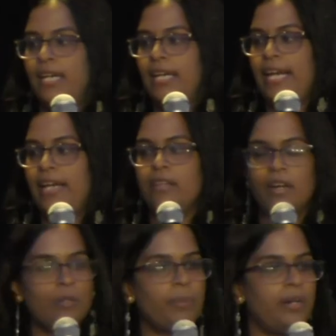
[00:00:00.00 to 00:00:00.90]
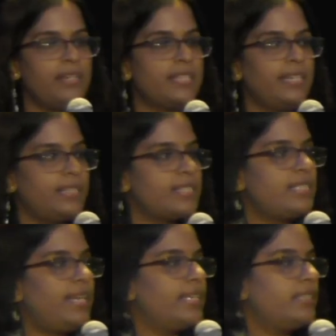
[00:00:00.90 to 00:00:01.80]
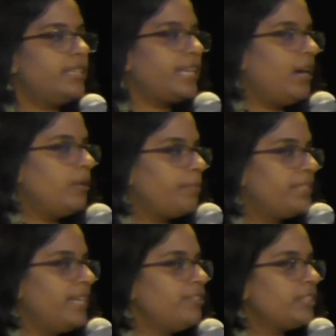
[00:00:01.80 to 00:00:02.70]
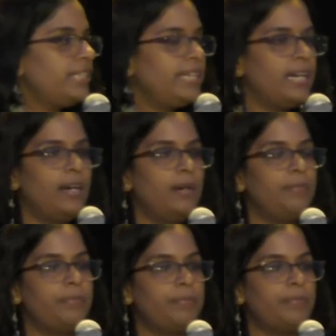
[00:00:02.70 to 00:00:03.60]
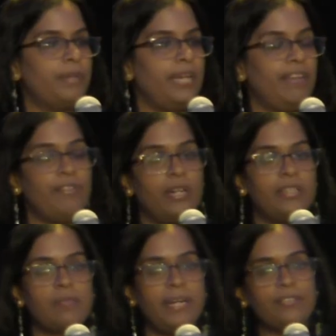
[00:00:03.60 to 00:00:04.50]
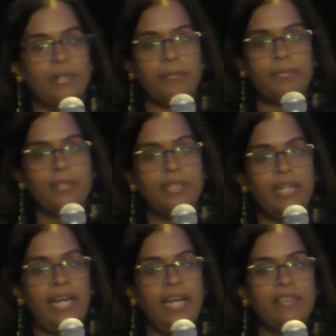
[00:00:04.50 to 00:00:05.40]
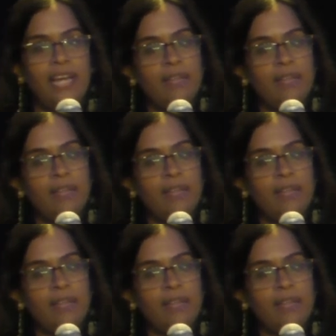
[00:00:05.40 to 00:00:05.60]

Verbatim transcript: And the other part is that it doesn't take into account potentially um, if you're on the spectrum. And that